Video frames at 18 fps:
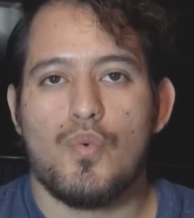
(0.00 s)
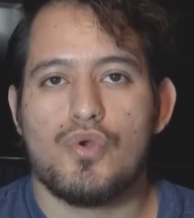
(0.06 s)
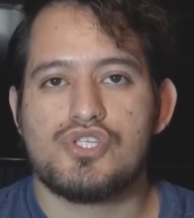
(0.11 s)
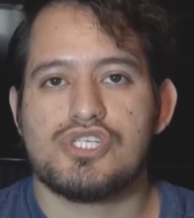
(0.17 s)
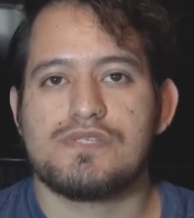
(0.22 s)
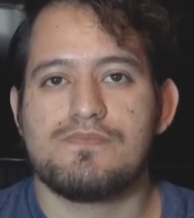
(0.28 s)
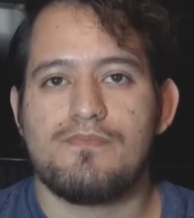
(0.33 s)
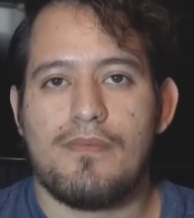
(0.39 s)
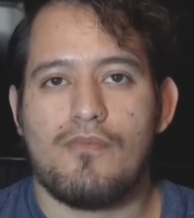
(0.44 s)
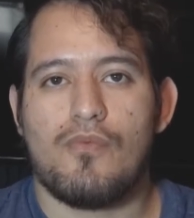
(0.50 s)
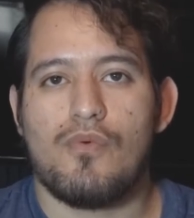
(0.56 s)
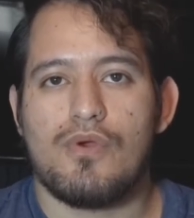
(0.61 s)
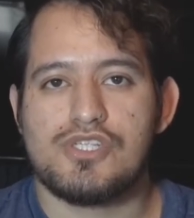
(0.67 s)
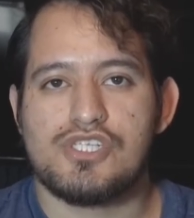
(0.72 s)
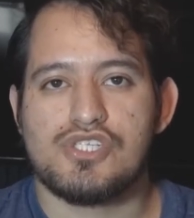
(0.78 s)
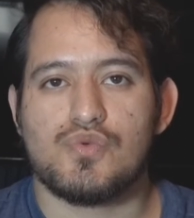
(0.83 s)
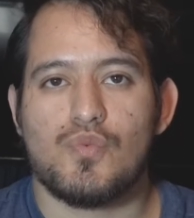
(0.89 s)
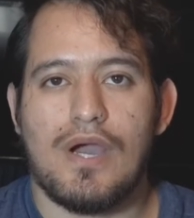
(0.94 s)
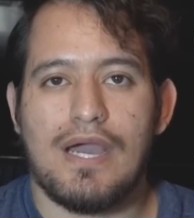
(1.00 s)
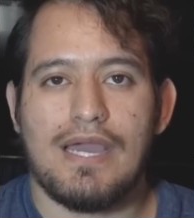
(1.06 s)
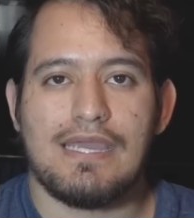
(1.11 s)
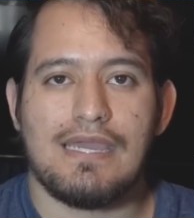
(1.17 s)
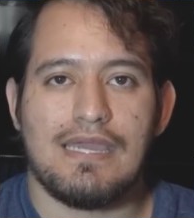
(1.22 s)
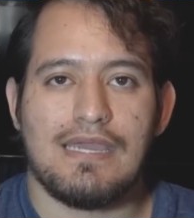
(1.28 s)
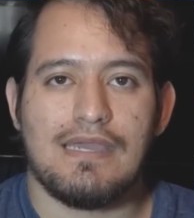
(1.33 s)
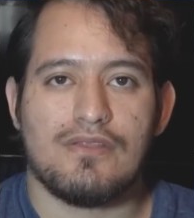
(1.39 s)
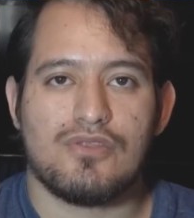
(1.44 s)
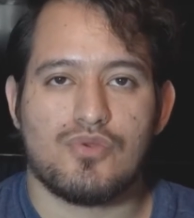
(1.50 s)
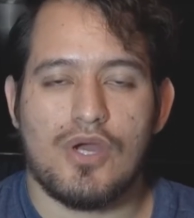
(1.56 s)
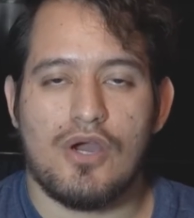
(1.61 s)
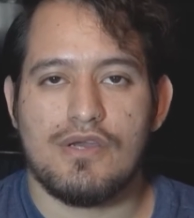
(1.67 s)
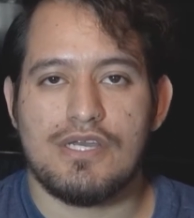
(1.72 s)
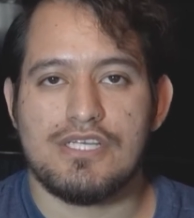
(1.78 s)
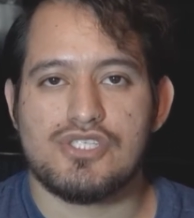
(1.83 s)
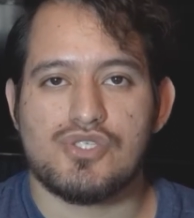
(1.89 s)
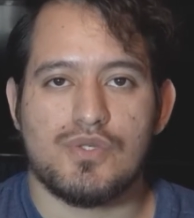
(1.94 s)
which is why
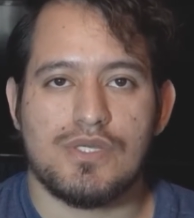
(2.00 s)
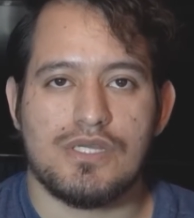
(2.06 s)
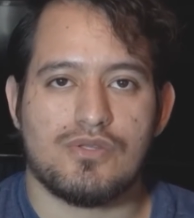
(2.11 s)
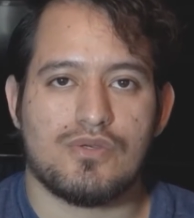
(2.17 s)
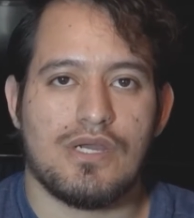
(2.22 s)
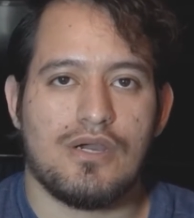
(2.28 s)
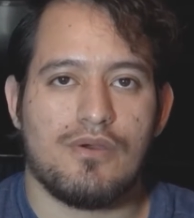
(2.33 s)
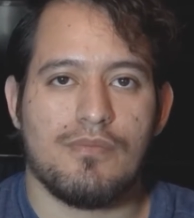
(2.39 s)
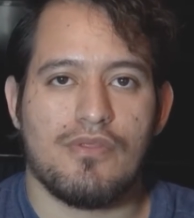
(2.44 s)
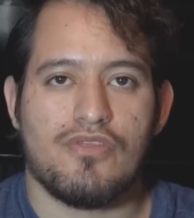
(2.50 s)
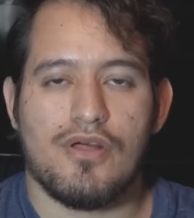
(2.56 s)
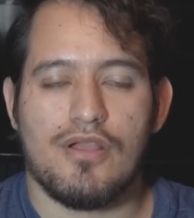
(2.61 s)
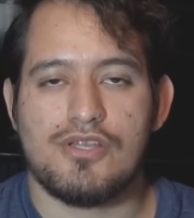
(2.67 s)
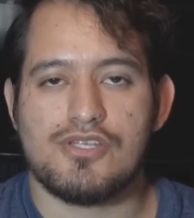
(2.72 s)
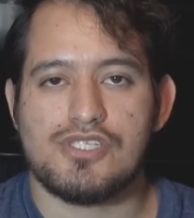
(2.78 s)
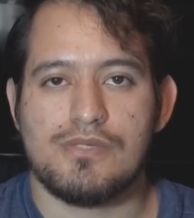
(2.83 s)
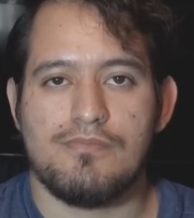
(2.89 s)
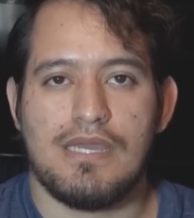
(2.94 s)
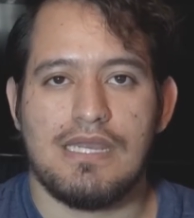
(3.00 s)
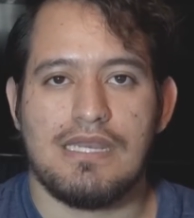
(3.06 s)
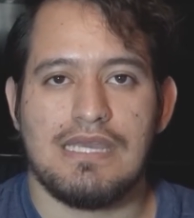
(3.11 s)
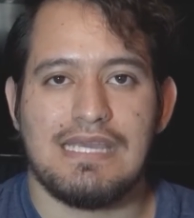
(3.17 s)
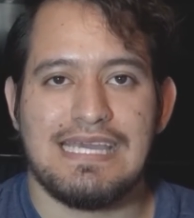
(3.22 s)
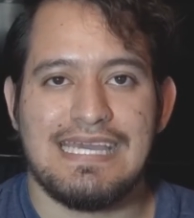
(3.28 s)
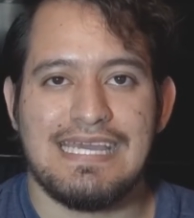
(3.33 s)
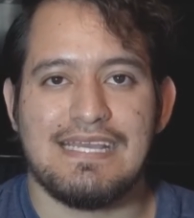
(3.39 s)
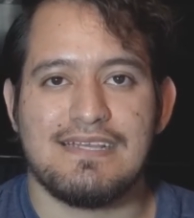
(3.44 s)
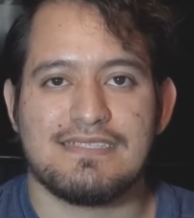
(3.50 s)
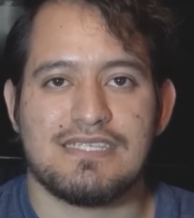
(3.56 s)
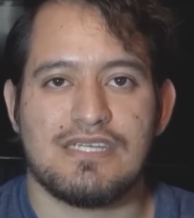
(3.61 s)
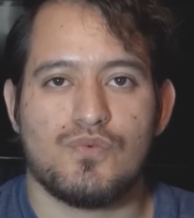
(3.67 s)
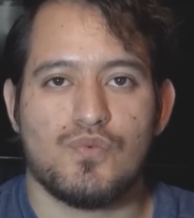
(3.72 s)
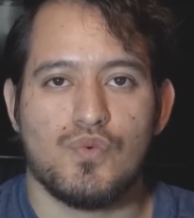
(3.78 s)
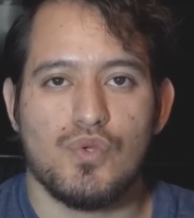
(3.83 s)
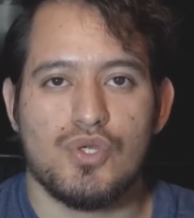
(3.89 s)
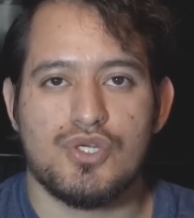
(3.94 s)
throughout history, throughout mythology, many kings
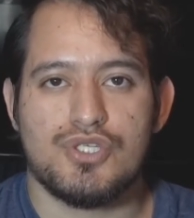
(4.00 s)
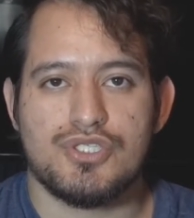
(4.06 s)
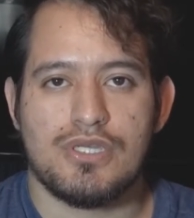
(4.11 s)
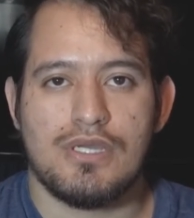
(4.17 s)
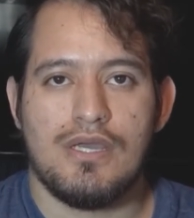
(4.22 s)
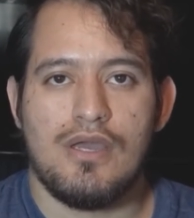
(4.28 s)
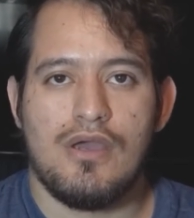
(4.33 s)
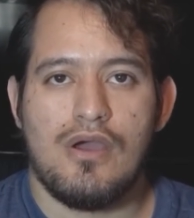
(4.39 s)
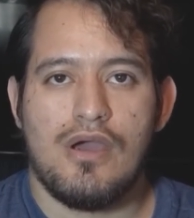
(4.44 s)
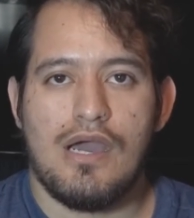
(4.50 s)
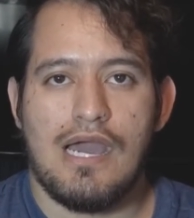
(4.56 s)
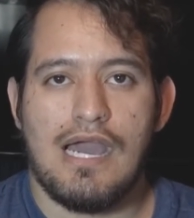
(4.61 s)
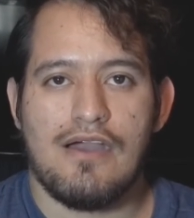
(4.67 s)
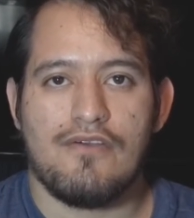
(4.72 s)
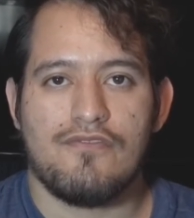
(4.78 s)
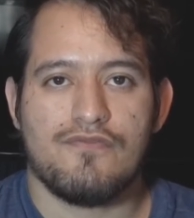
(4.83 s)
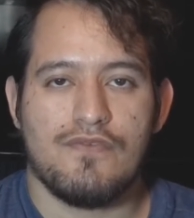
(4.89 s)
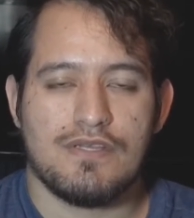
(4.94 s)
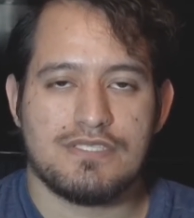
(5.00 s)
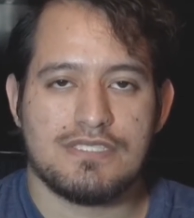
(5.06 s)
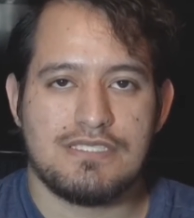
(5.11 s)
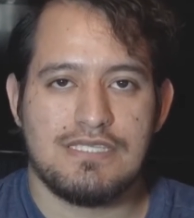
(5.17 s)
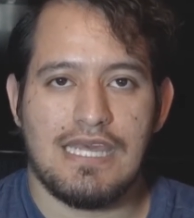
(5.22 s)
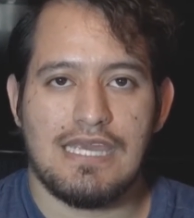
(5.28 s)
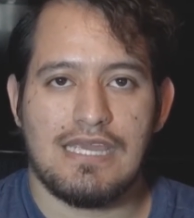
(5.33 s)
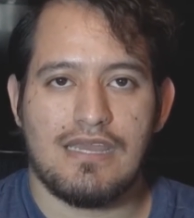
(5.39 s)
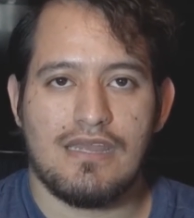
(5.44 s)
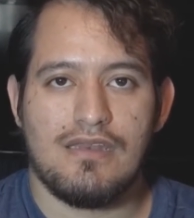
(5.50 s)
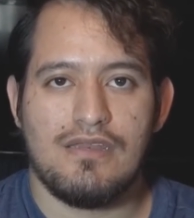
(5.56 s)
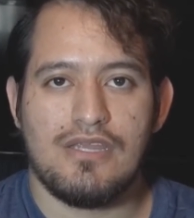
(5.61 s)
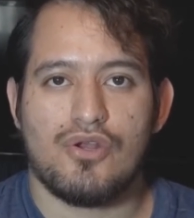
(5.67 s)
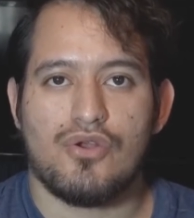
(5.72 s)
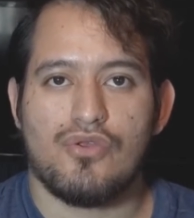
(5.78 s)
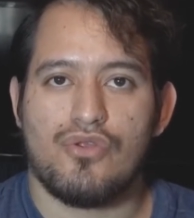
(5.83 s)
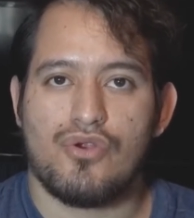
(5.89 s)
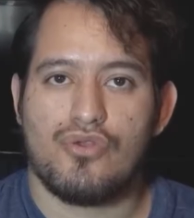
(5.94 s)
and rulers have a snake
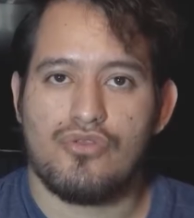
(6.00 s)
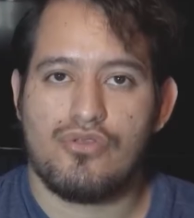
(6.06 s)
near their